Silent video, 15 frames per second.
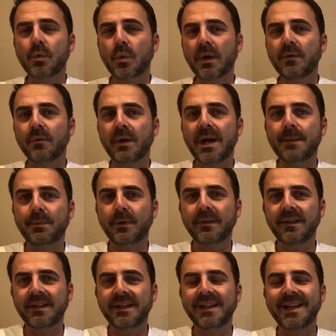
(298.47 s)
quite
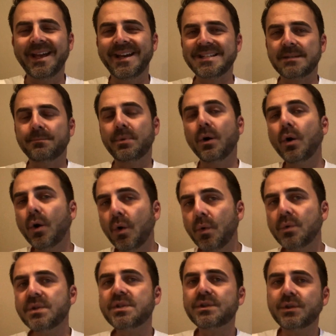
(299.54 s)
rapidly as
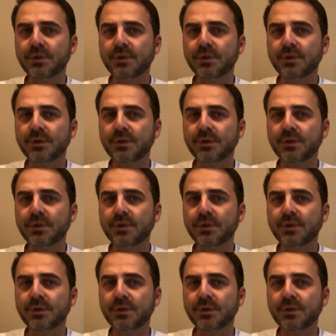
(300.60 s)
opposed